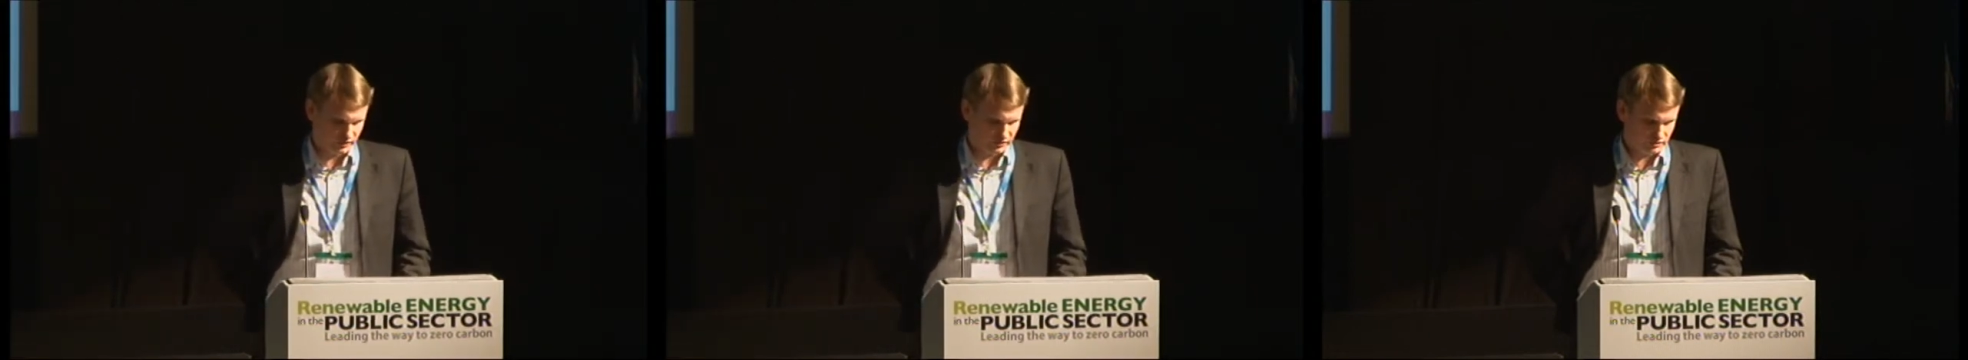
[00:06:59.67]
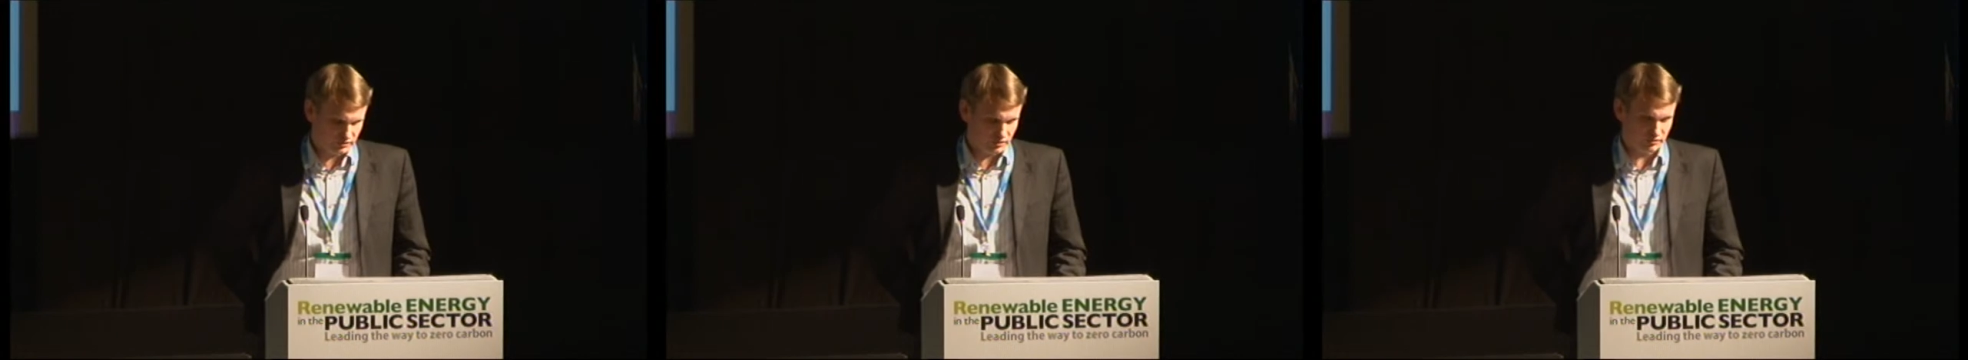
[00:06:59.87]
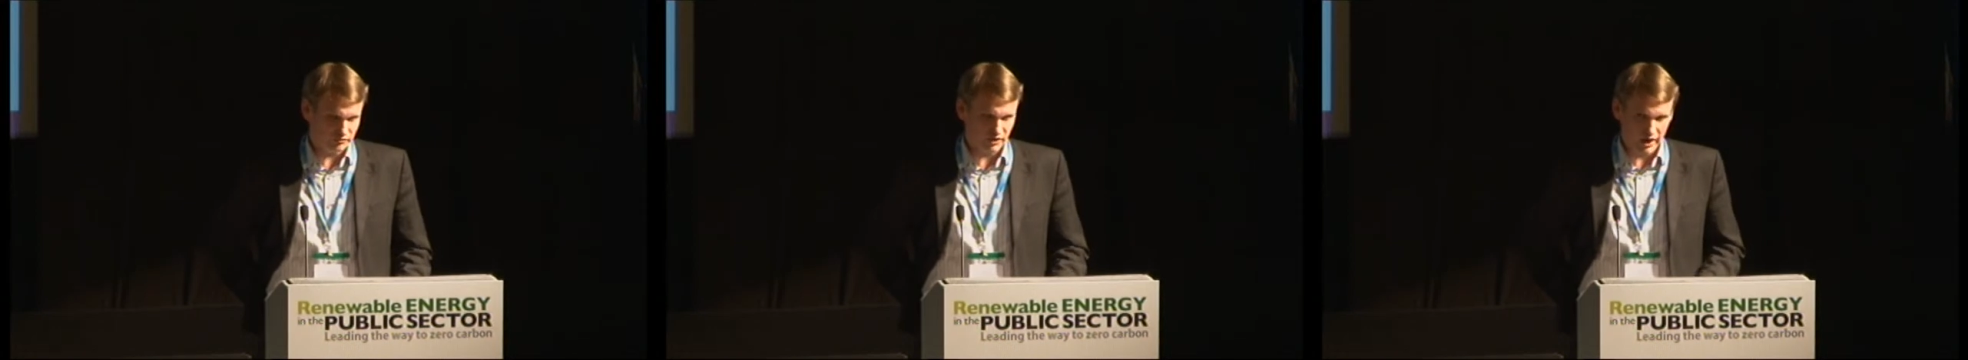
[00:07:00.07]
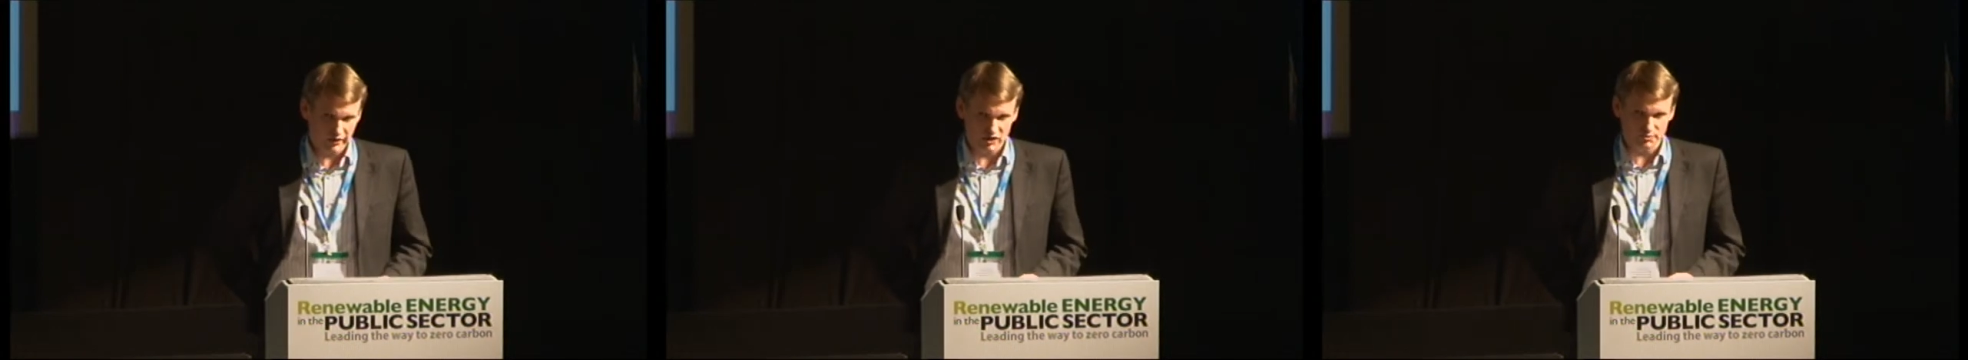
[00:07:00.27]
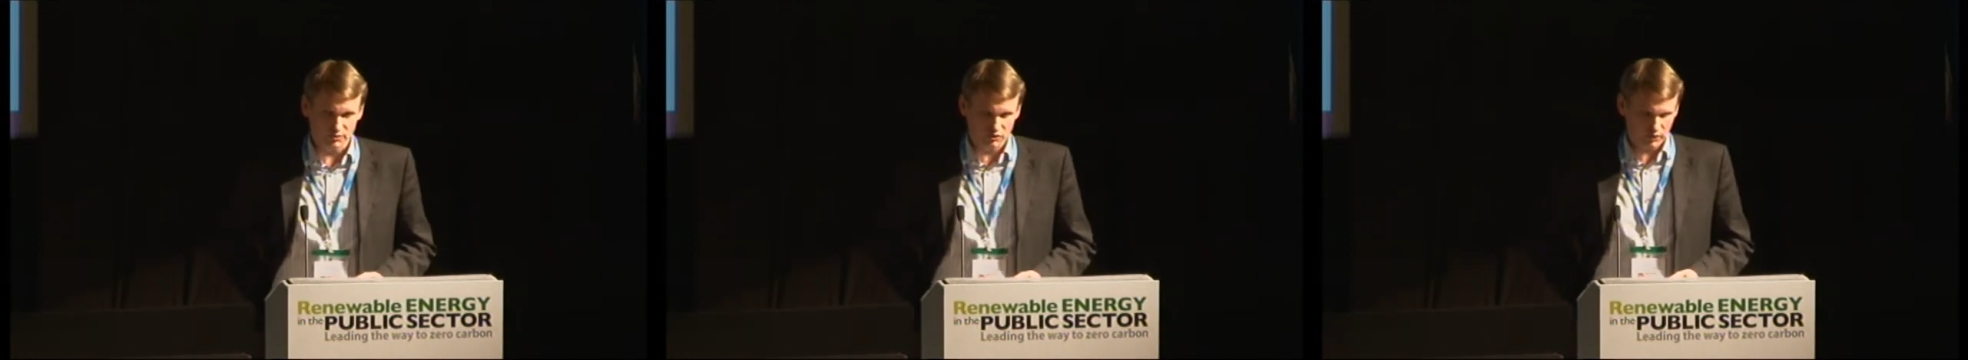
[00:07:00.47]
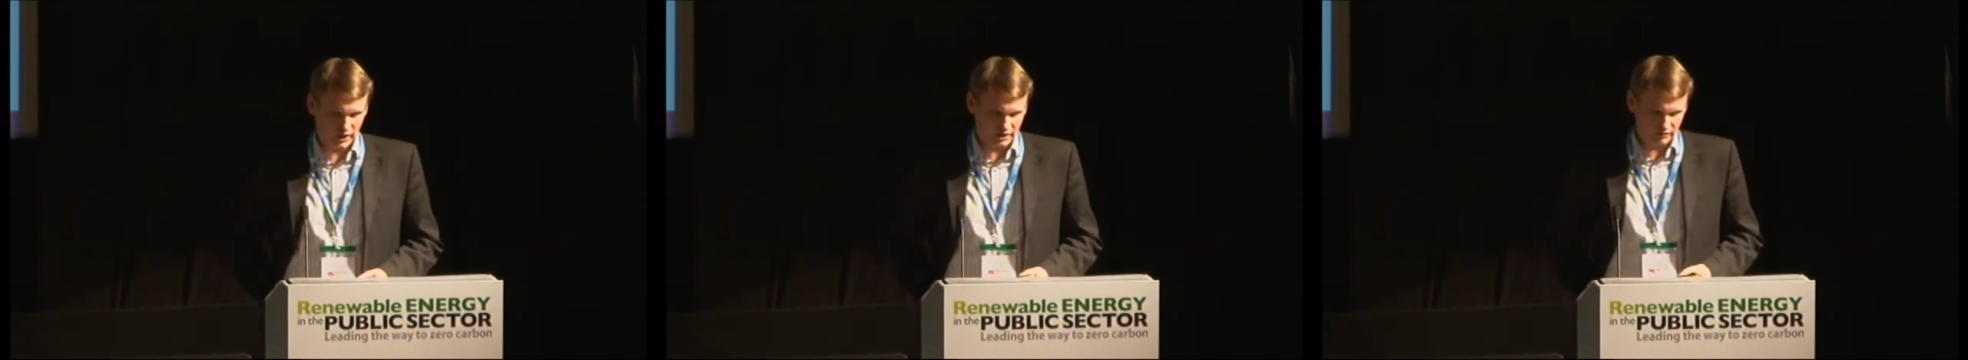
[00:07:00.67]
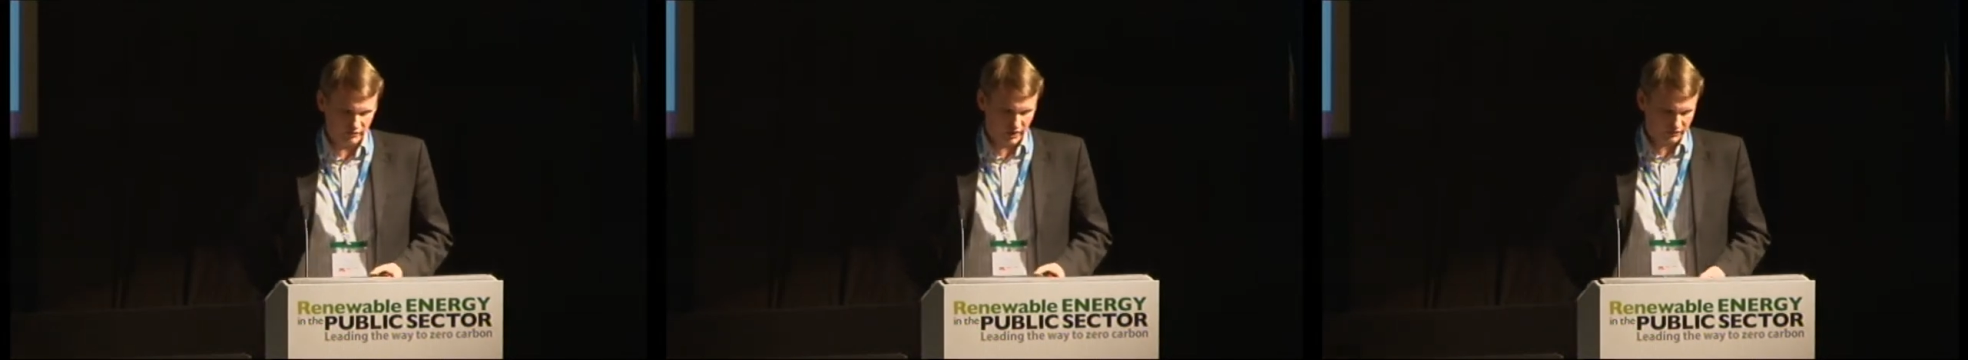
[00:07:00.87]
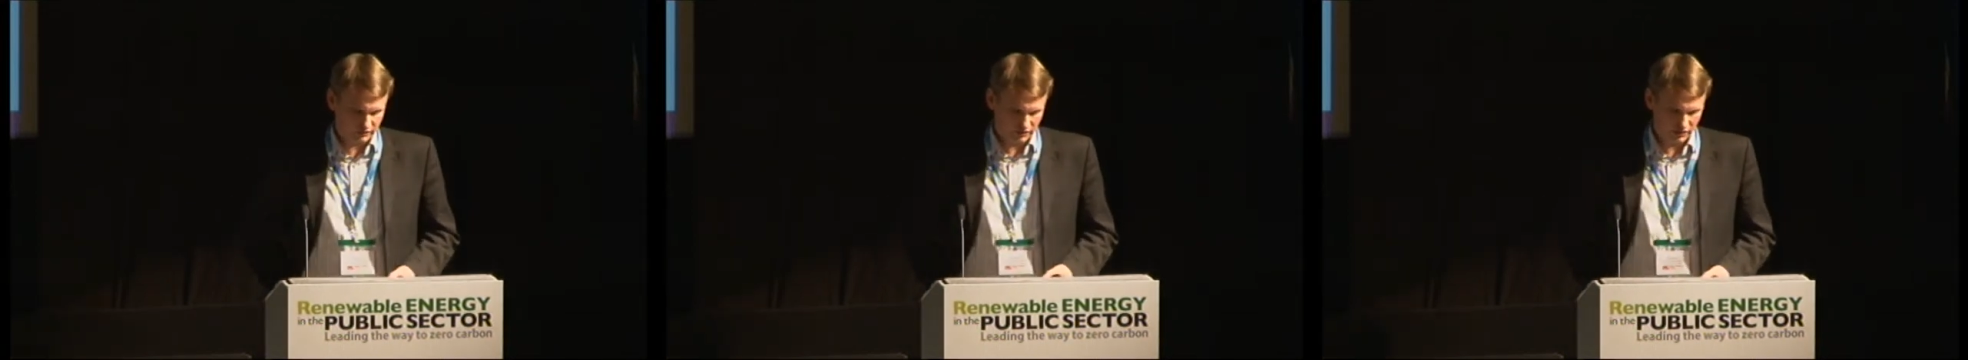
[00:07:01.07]
This varies between
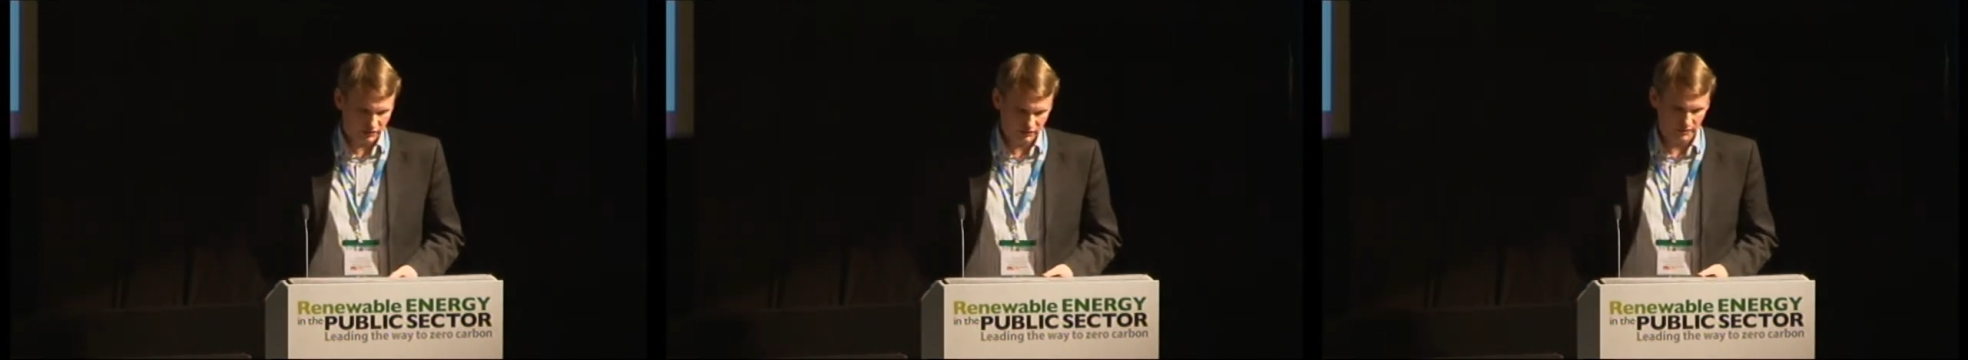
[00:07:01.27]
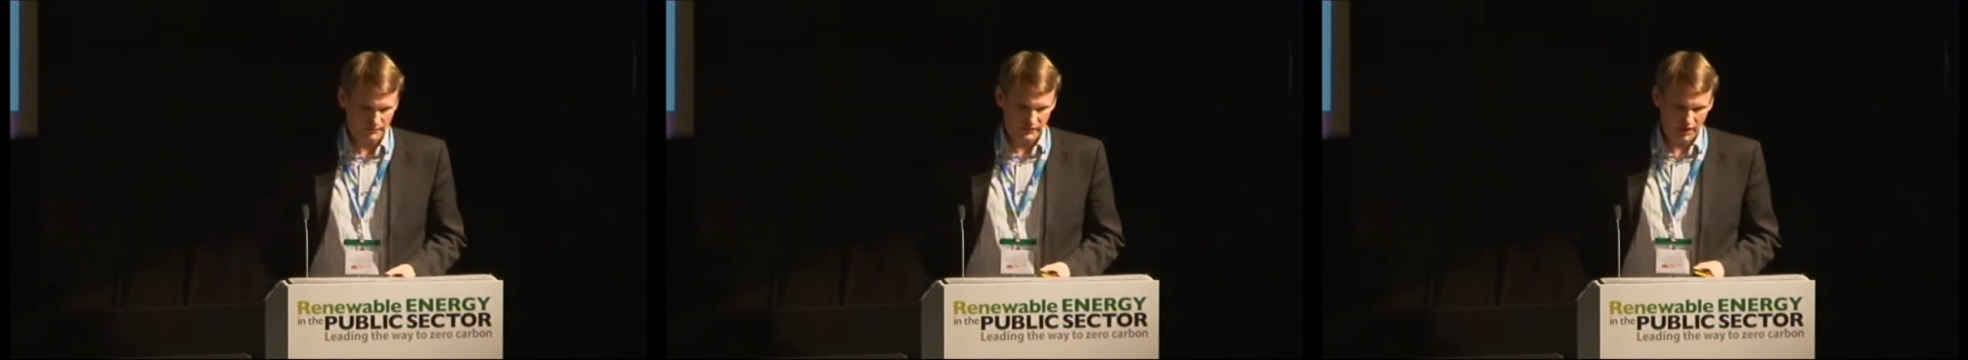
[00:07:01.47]
investors